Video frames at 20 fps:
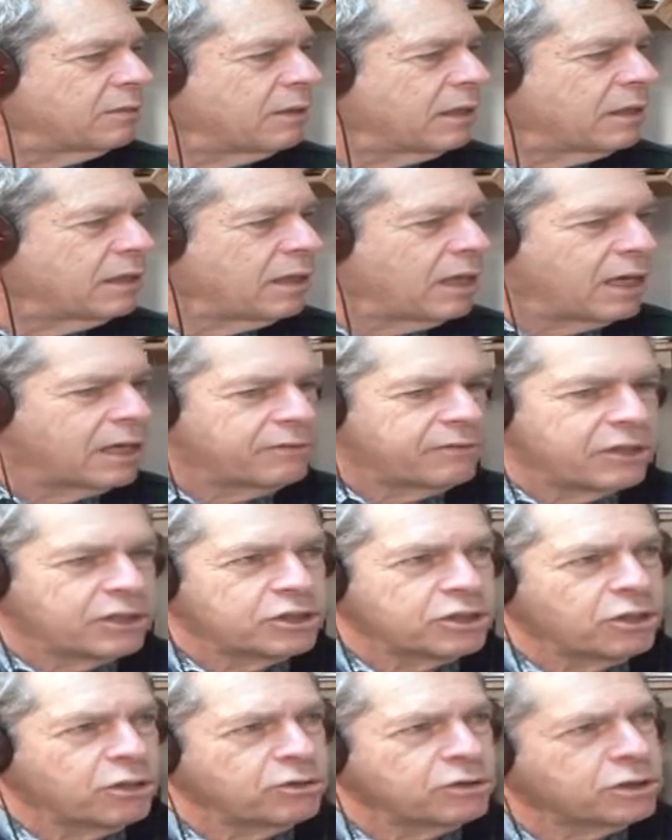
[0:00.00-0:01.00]
a lot of our
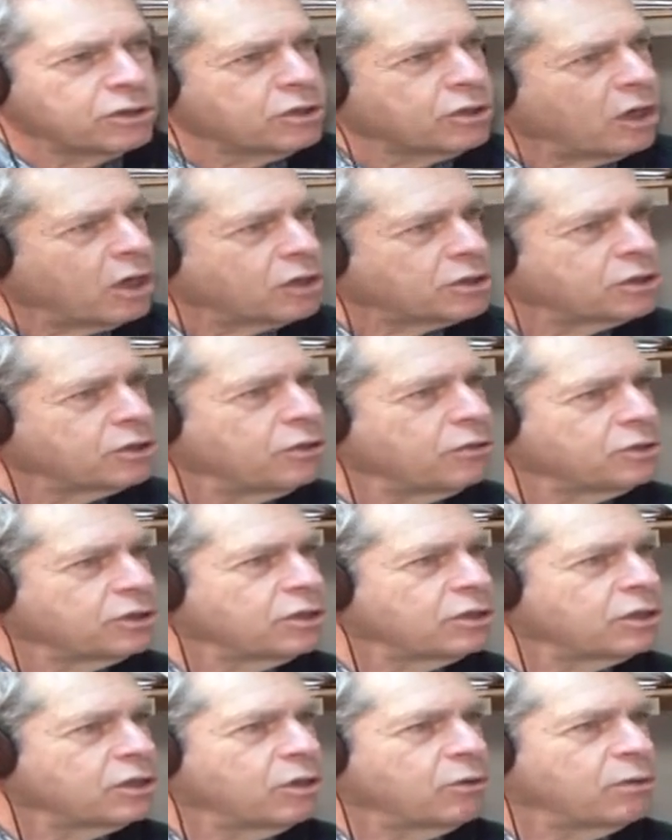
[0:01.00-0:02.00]
shows are talk shows
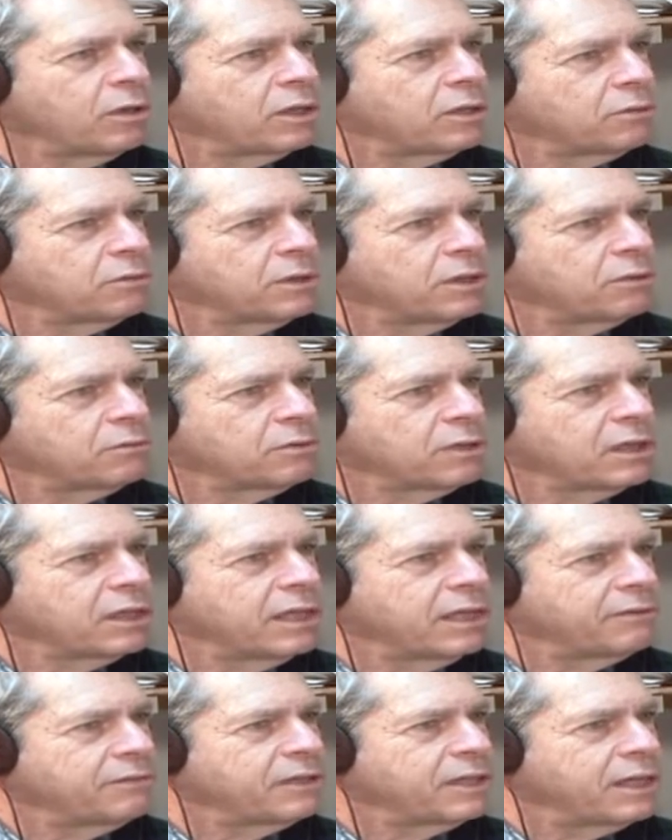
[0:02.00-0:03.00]
and so on. We don't really
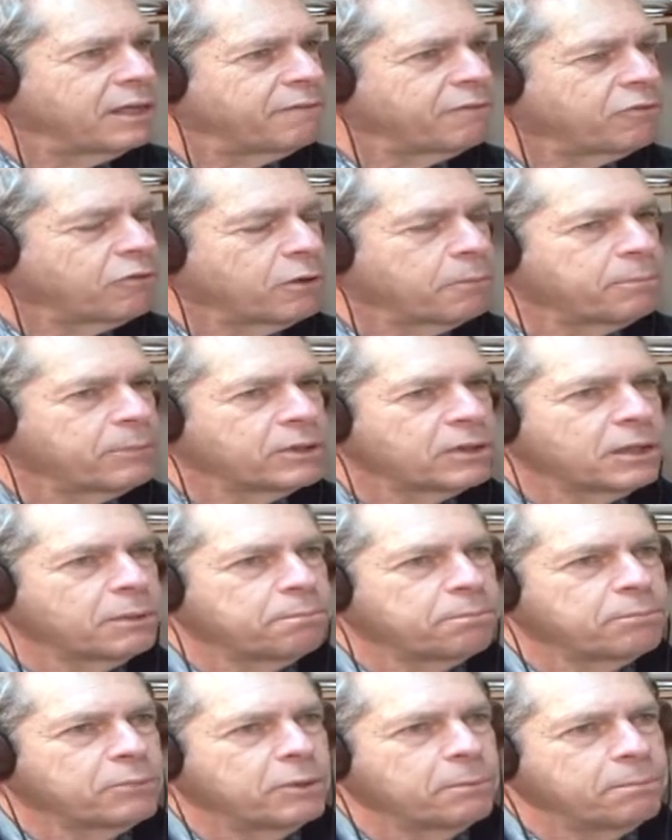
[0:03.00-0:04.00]
have a name for it, but
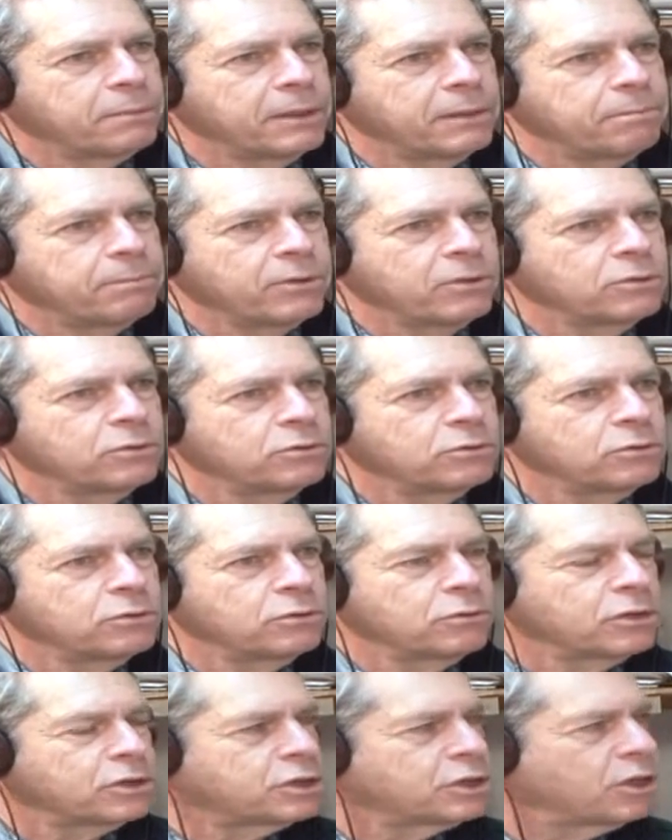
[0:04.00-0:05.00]
the people who
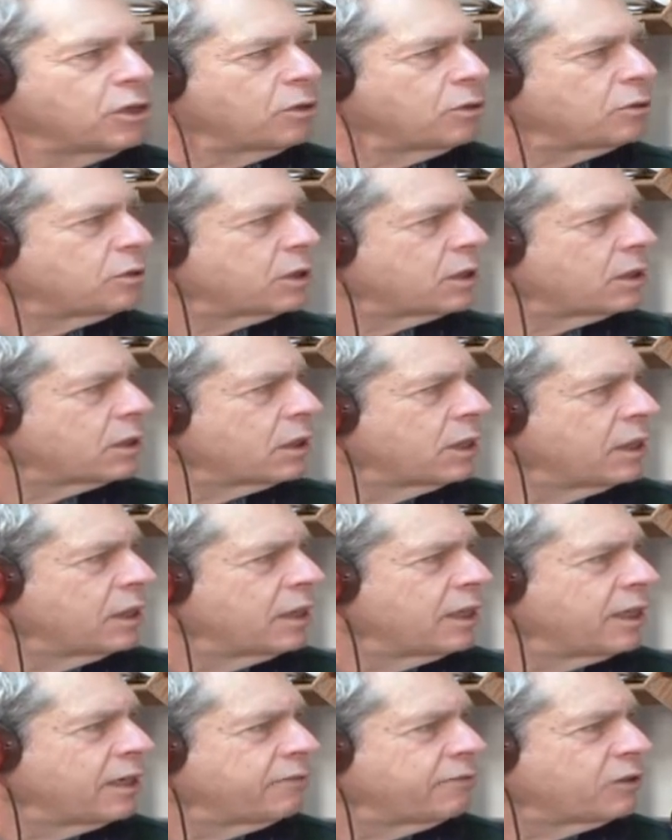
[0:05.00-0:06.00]
do the shows, and
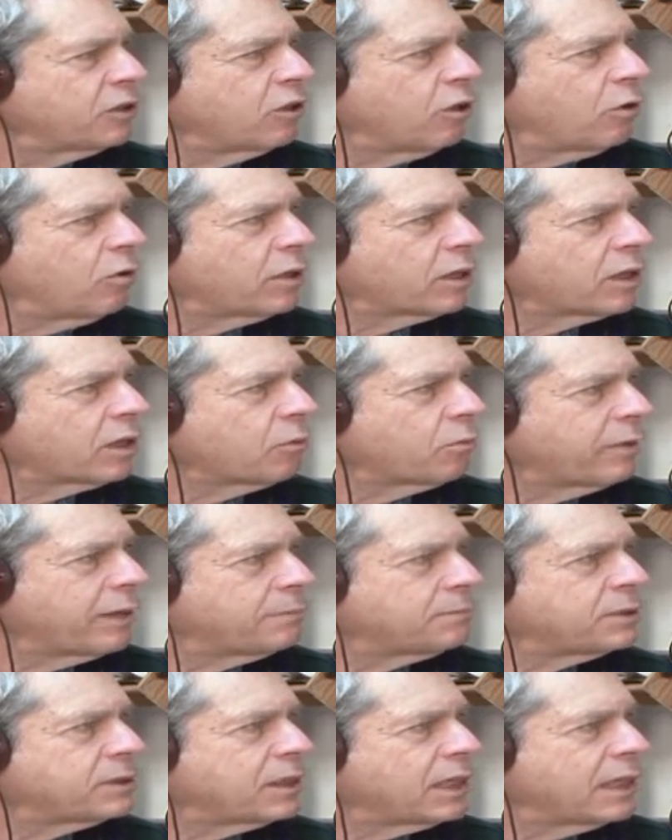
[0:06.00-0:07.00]
if you go on our
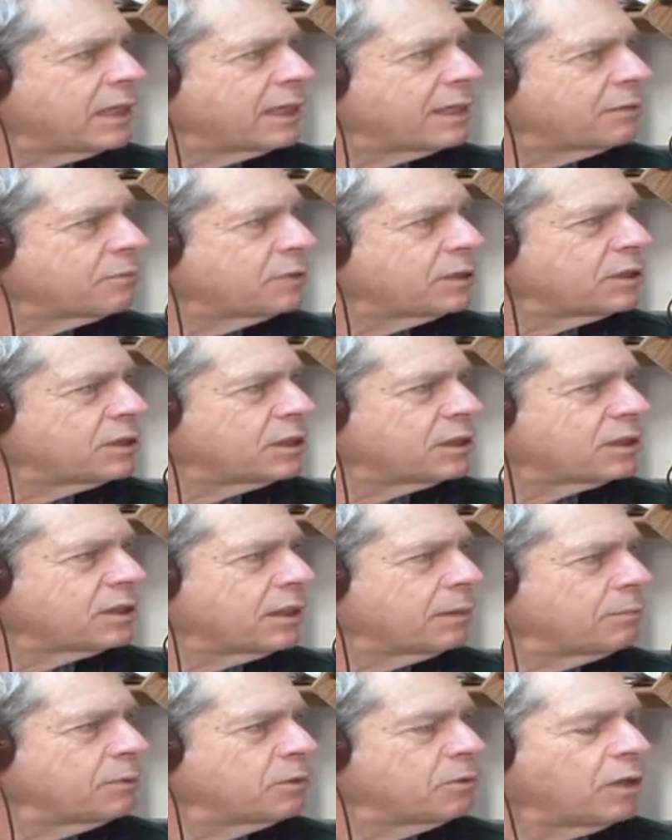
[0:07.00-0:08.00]
website, which is
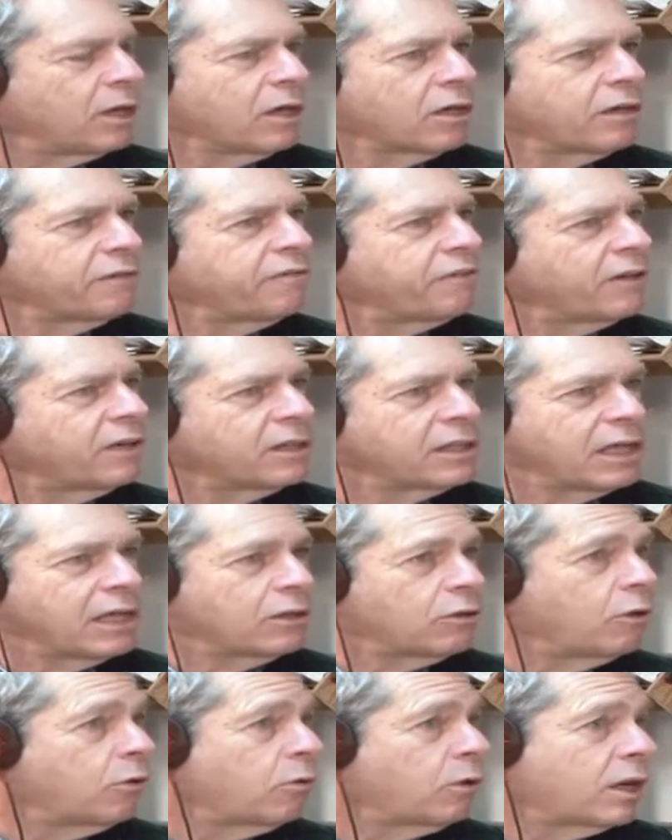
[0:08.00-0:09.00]

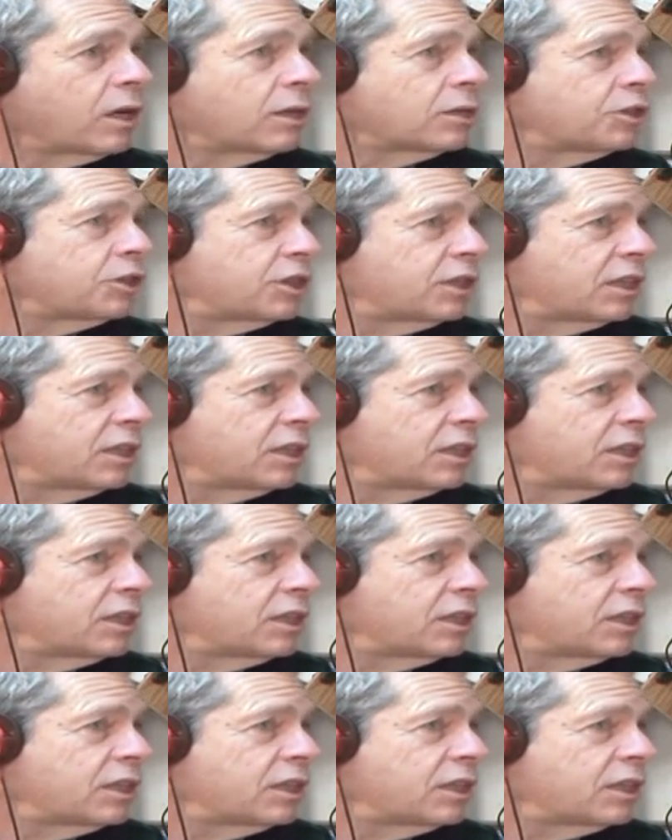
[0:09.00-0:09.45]
WRFR.org,